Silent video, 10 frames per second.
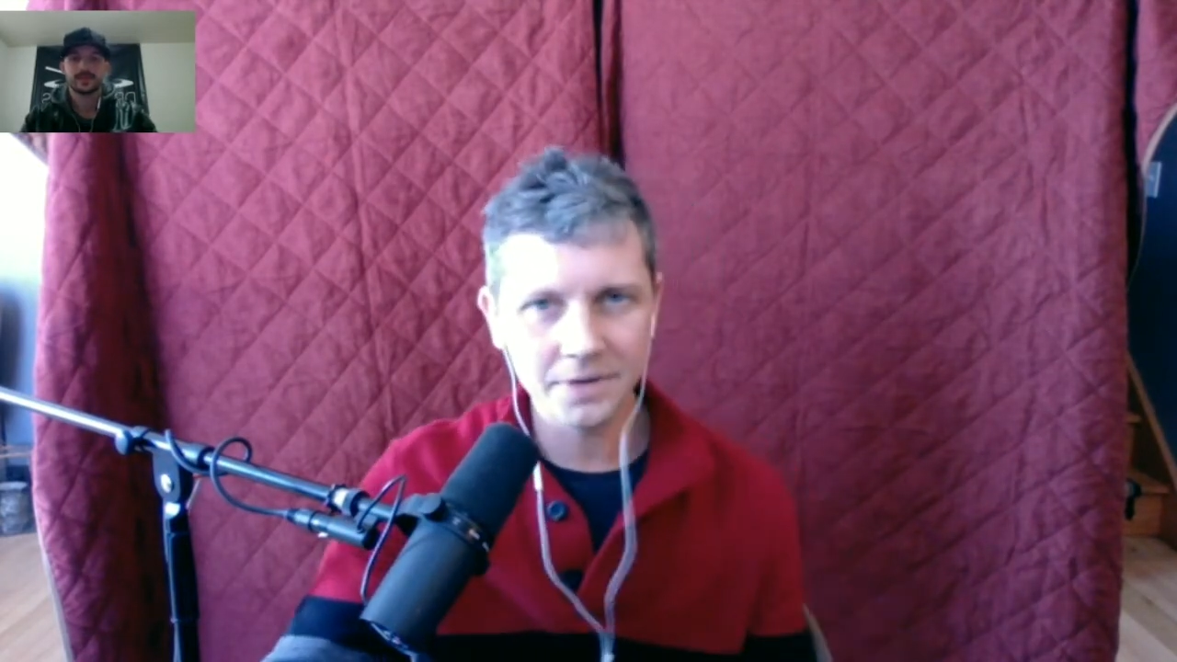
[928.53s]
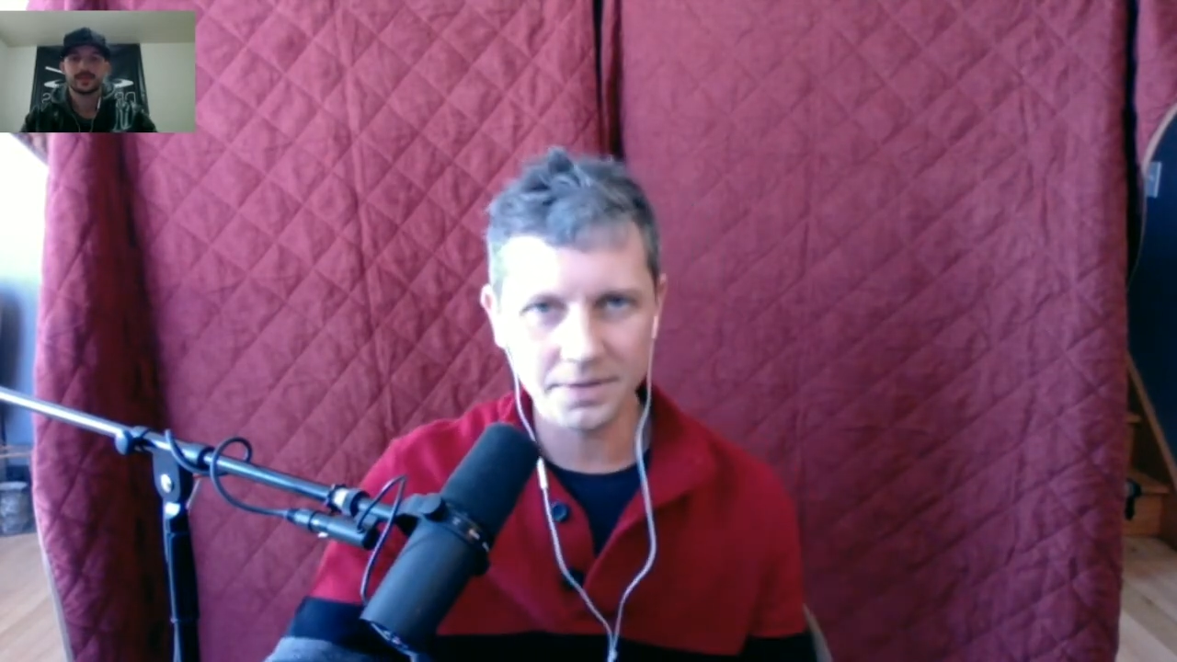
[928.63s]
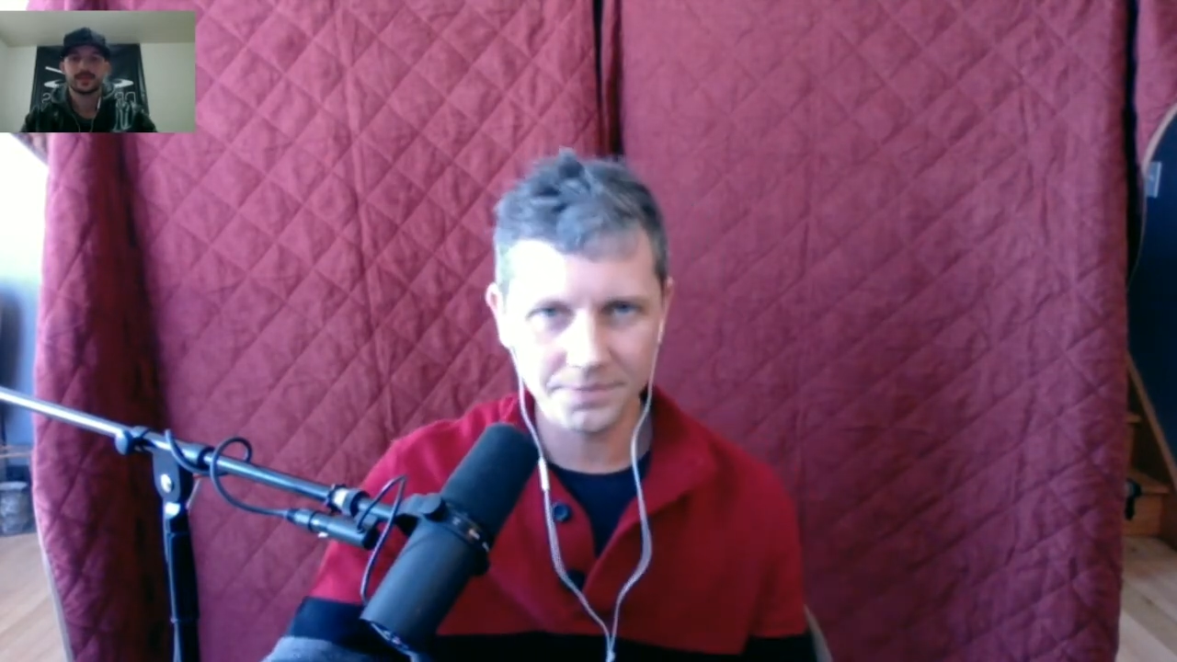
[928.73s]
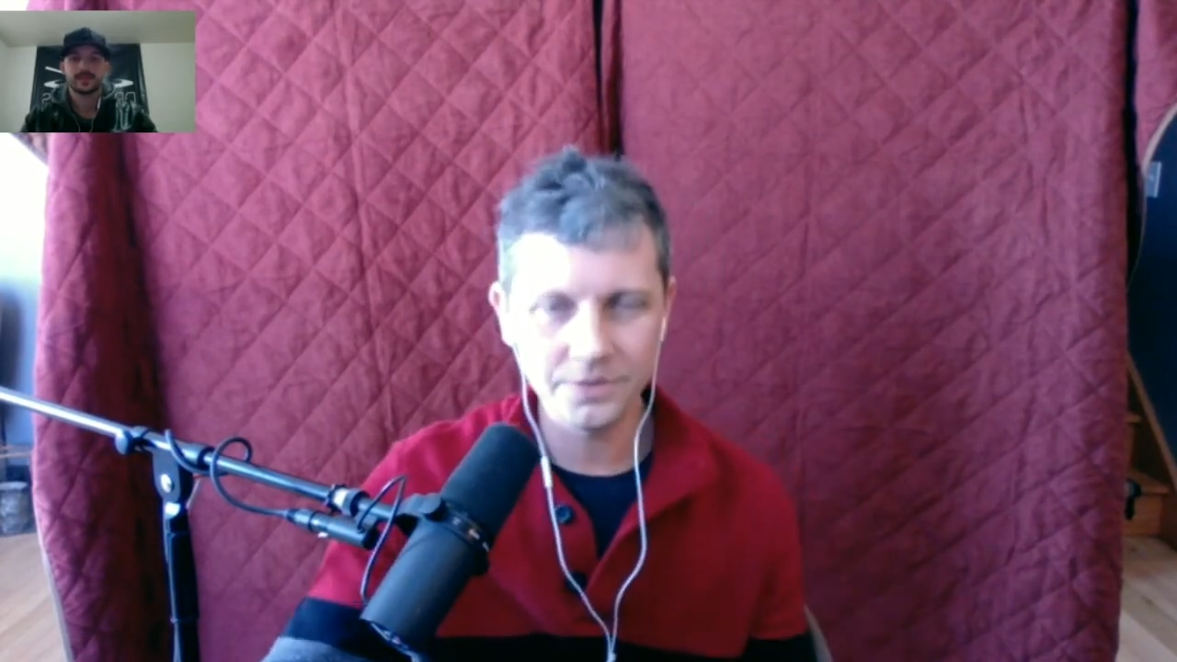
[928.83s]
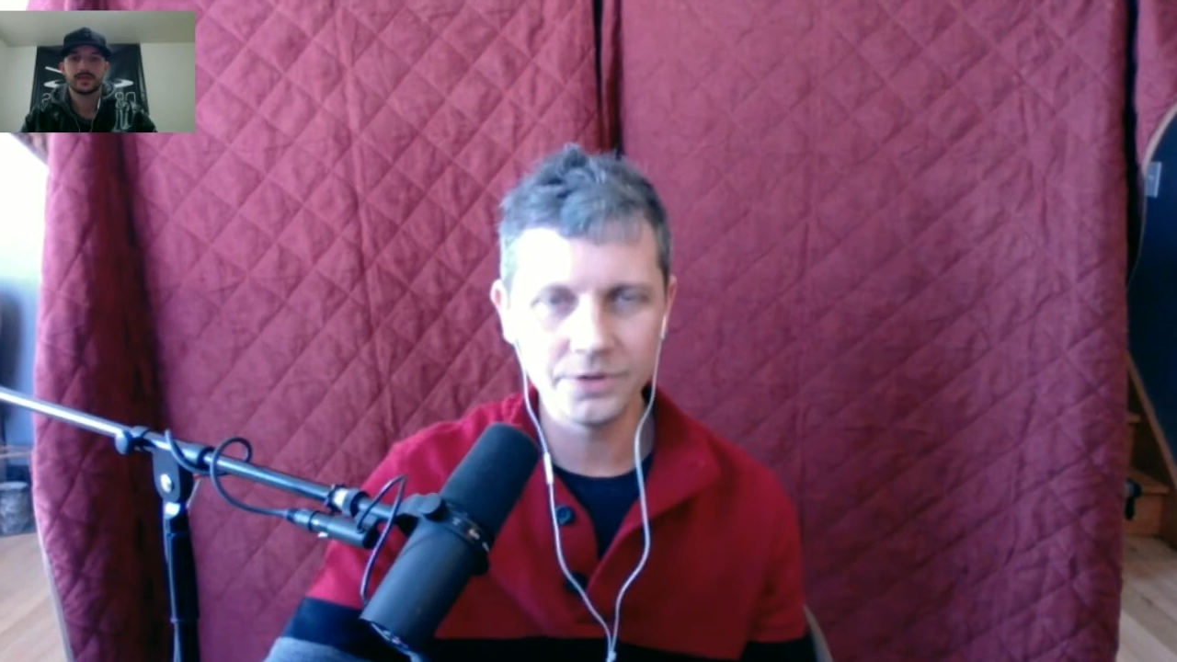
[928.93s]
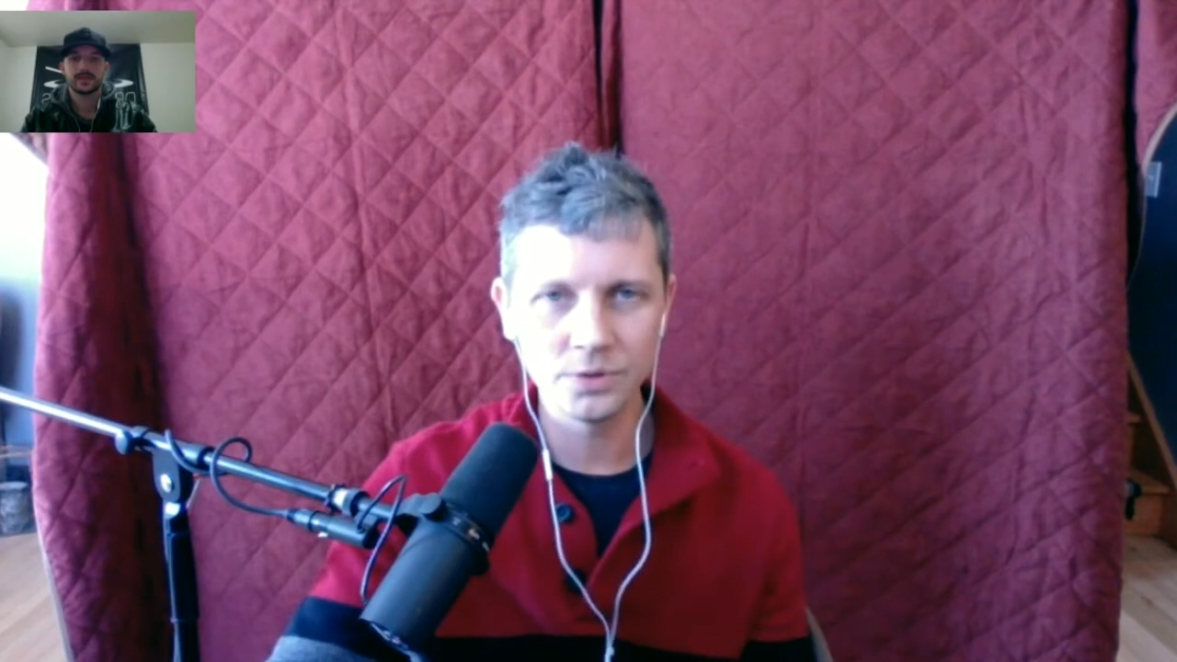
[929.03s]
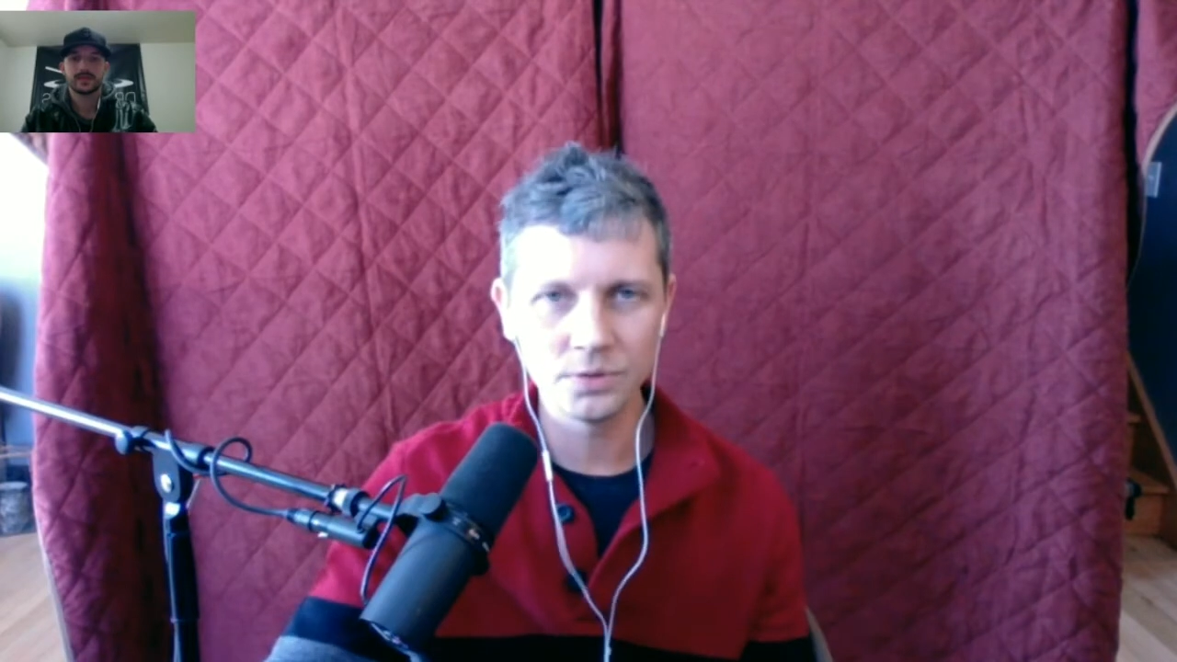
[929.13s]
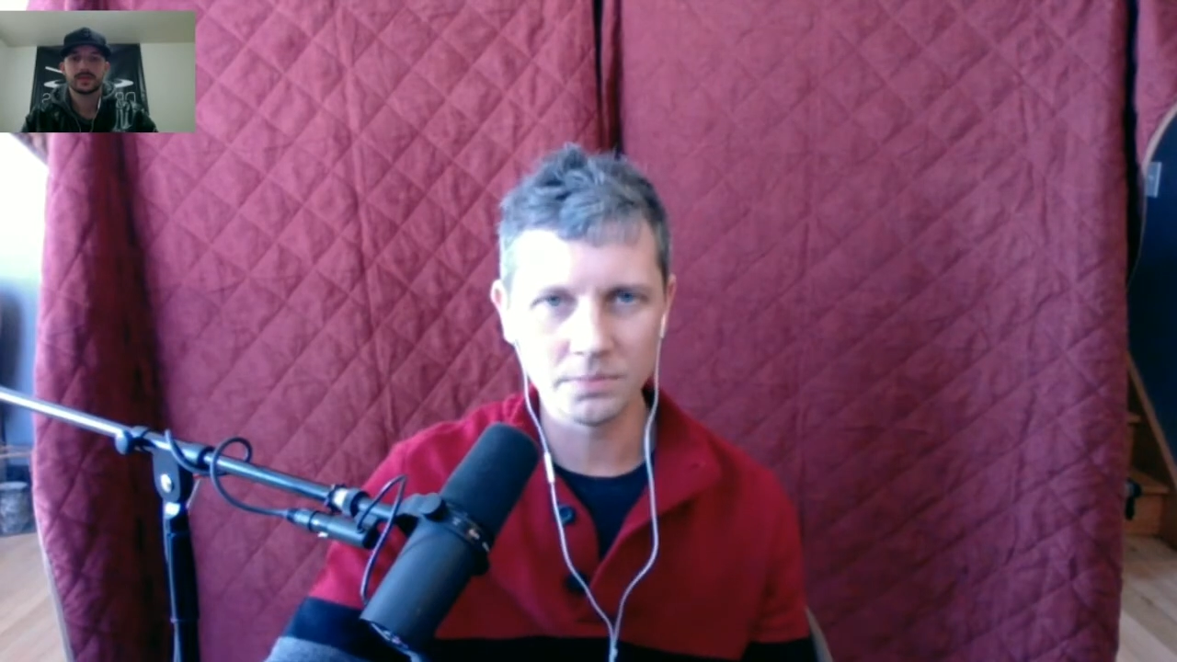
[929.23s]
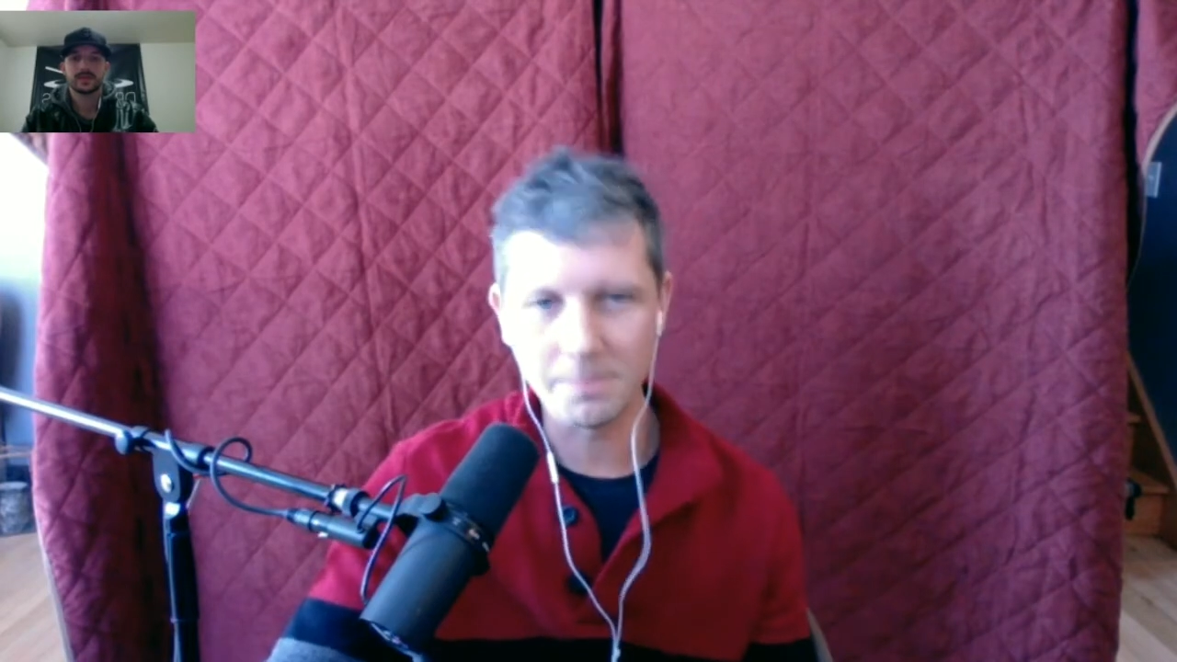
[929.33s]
a few